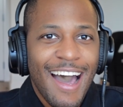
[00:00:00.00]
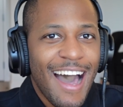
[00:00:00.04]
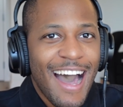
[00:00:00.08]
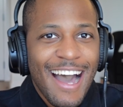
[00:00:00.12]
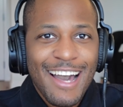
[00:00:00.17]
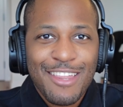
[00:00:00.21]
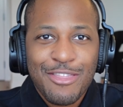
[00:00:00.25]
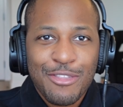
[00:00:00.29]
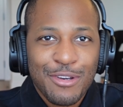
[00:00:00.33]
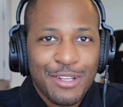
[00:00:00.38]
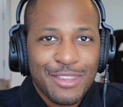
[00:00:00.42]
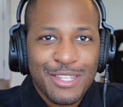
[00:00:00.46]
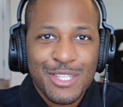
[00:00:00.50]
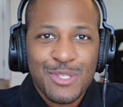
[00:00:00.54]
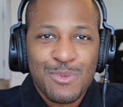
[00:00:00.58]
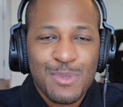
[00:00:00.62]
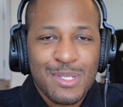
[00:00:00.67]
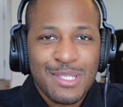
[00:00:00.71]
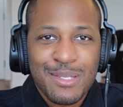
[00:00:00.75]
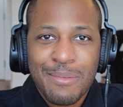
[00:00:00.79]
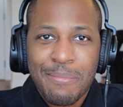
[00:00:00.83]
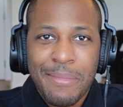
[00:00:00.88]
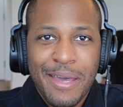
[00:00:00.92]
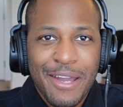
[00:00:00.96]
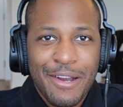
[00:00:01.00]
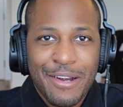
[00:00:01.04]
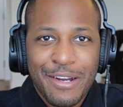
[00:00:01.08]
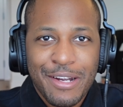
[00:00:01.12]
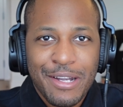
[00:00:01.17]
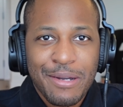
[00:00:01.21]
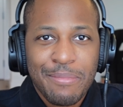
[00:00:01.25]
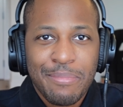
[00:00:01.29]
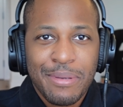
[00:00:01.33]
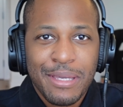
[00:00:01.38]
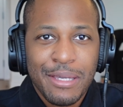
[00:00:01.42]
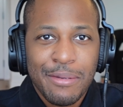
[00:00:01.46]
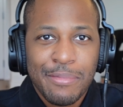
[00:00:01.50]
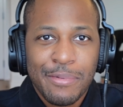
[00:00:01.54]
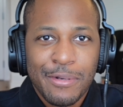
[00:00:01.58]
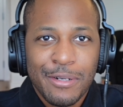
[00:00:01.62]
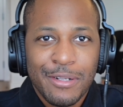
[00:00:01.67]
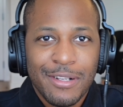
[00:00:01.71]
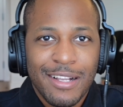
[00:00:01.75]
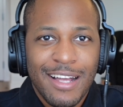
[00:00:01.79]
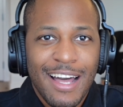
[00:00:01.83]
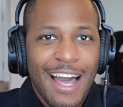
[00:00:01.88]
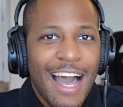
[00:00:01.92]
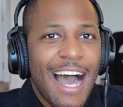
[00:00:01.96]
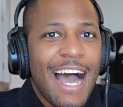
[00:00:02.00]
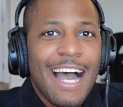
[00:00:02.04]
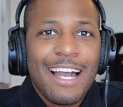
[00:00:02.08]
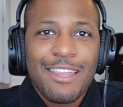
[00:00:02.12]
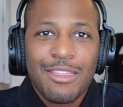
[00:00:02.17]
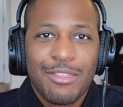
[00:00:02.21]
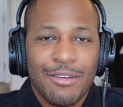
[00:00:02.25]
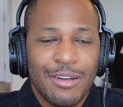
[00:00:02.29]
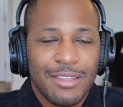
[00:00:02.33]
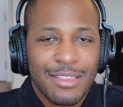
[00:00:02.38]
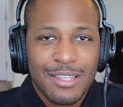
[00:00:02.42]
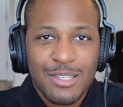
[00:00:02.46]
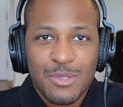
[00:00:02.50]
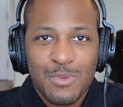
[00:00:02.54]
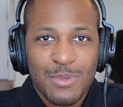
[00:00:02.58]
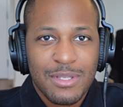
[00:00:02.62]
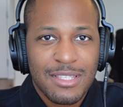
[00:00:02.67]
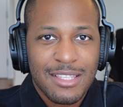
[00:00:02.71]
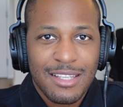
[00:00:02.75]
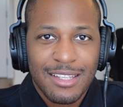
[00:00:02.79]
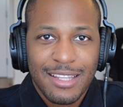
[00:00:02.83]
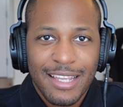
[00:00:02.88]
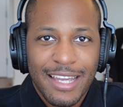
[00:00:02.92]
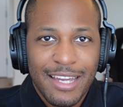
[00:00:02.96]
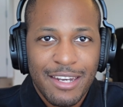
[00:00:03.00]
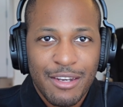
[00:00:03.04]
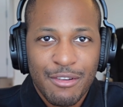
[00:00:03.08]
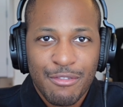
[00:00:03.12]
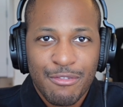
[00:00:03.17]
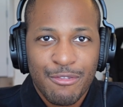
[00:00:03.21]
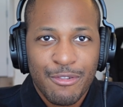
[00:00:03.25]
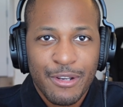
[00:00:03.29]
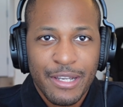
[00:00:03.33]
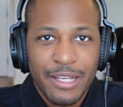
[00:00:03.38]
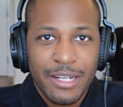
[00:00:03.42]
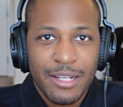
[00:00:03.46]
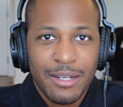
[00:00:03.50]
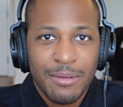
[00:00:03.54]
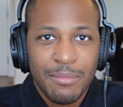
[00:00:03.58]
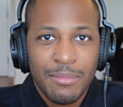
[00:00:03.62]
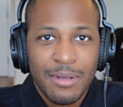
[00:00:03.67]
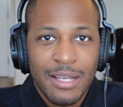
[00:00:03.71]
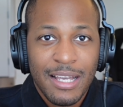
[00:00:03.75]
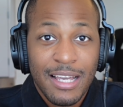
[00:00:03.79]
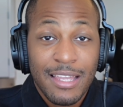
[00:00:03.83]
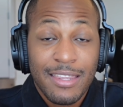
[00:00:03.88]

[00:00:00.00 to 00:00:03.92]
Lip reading: I thought this was America, people. I thought this was the land of freedom.